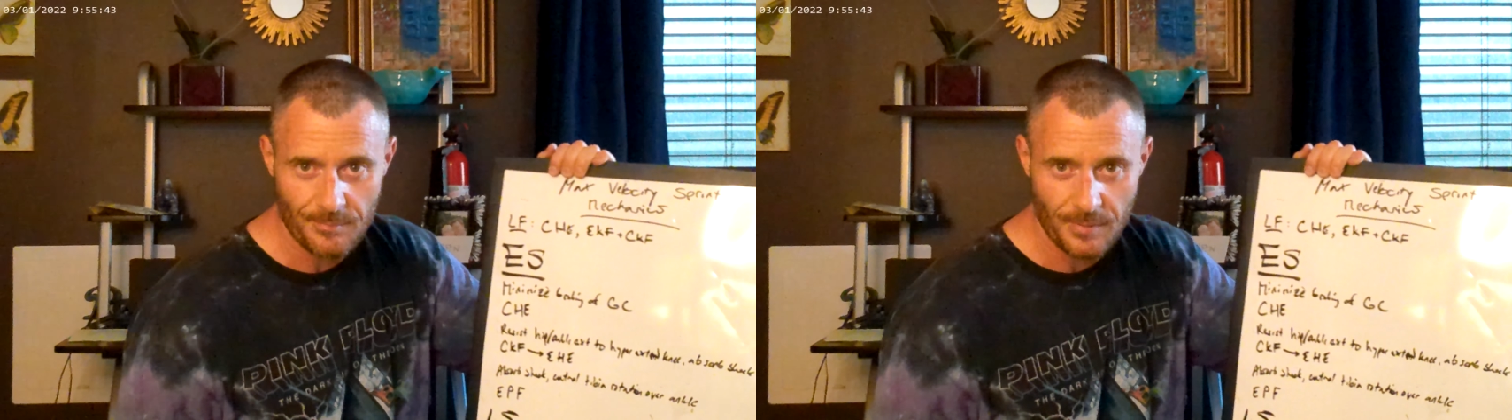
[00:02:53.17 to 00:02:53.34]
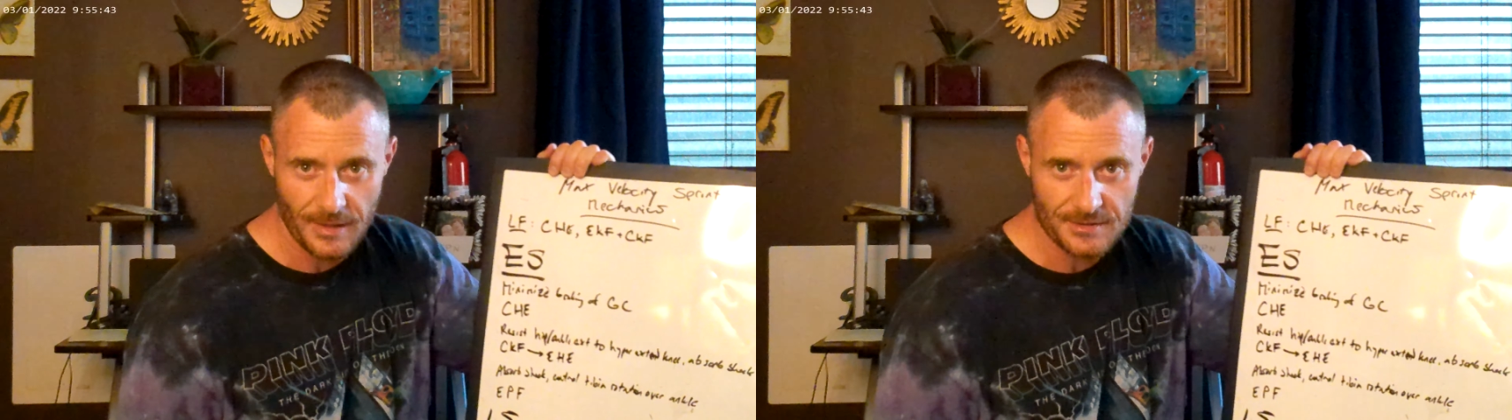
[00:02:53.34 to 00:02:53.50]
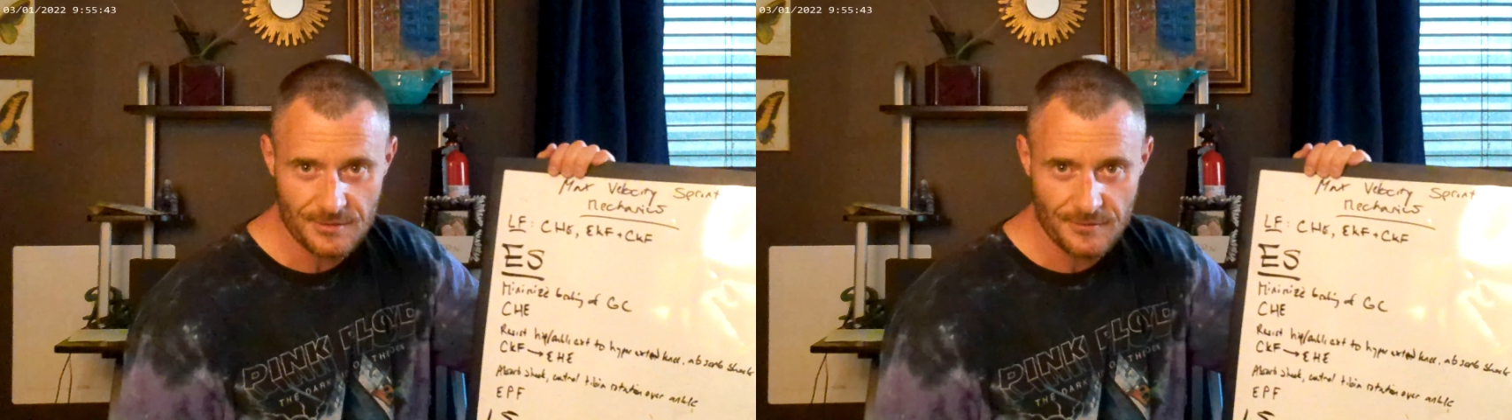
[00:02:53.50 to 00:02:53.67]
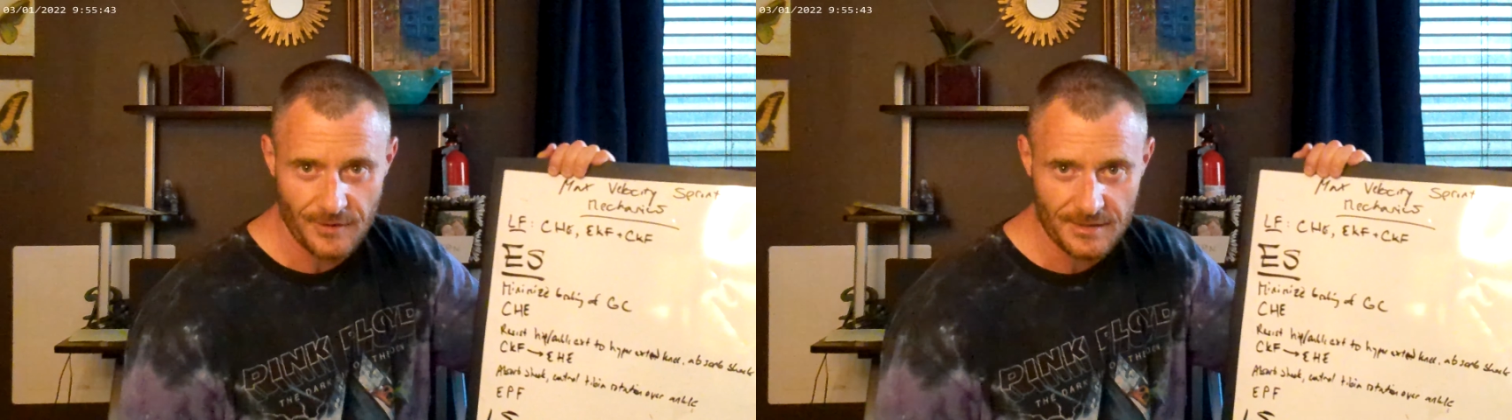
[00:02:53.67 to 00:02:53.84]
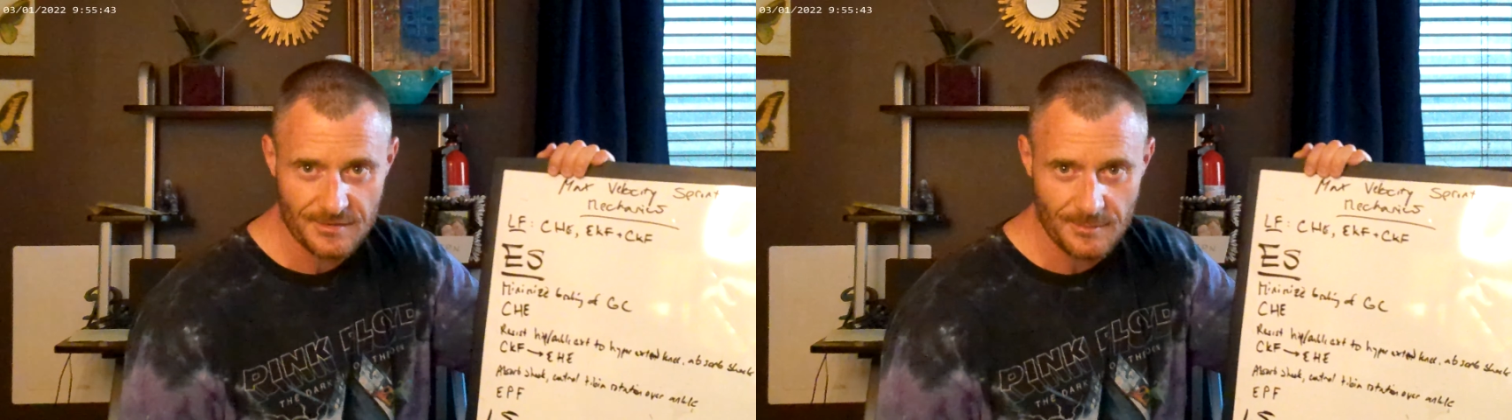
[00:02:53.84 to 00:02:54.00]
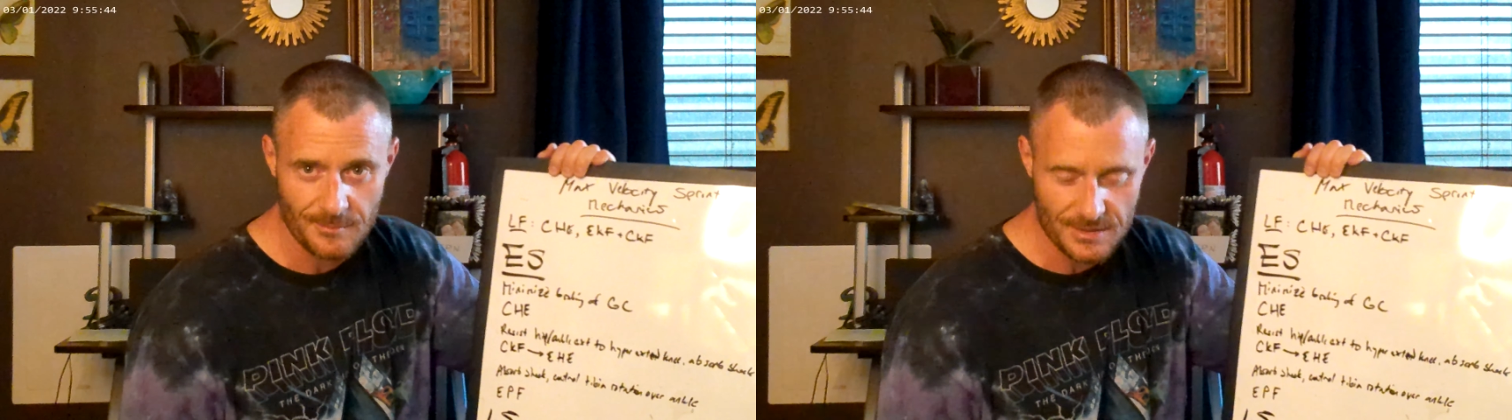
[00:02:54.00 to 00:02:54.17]
plantar
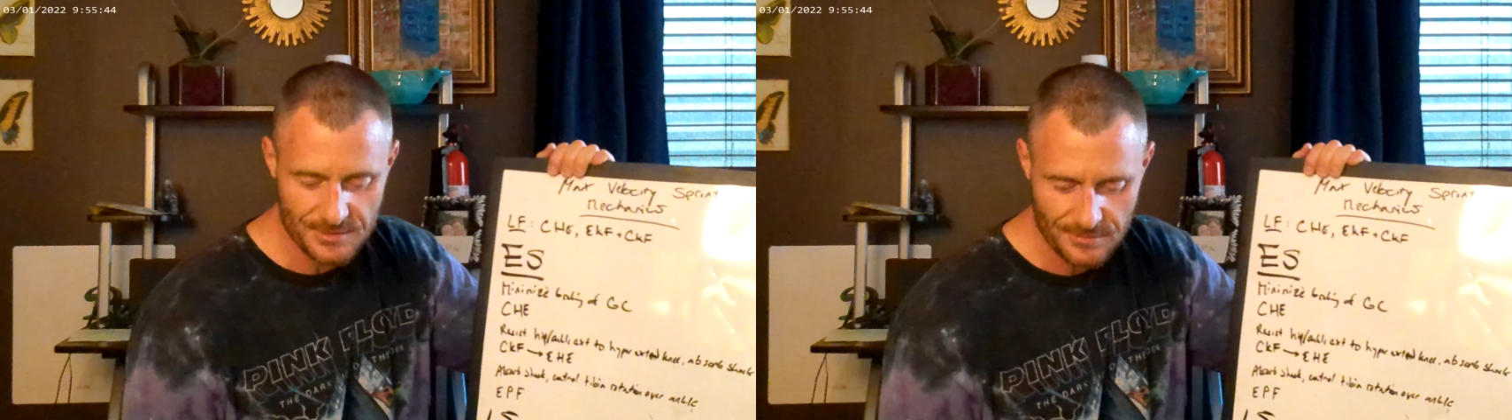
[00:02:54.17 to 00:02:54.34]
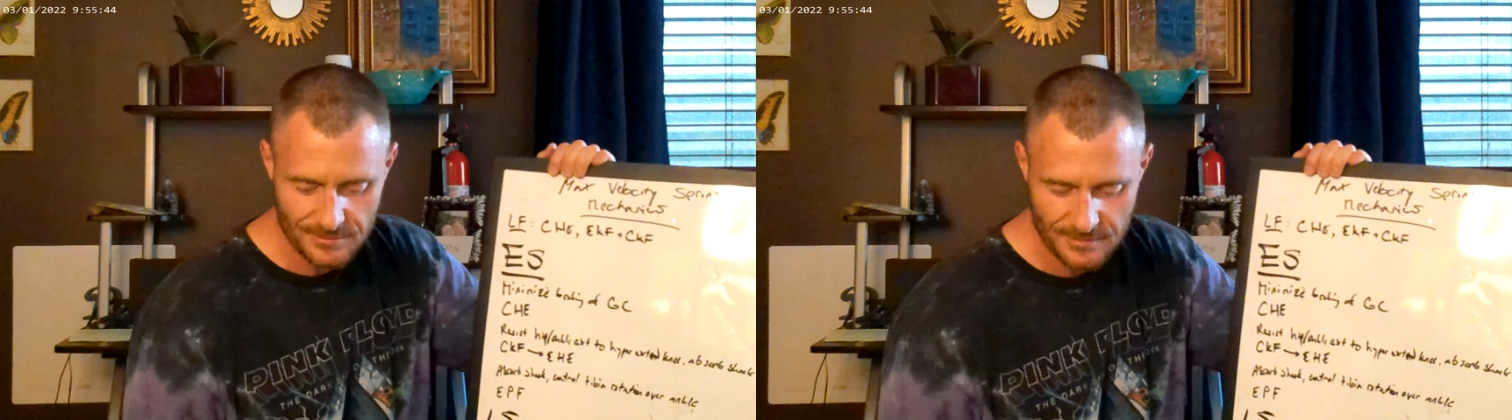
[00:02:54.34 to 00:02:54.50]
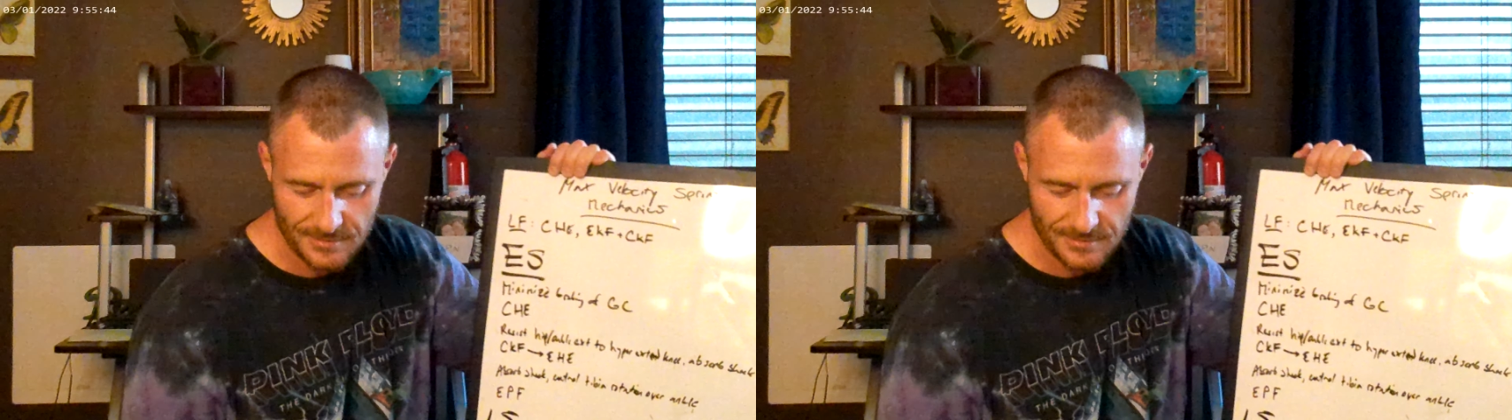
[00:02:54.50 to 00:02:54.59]
flexing muscle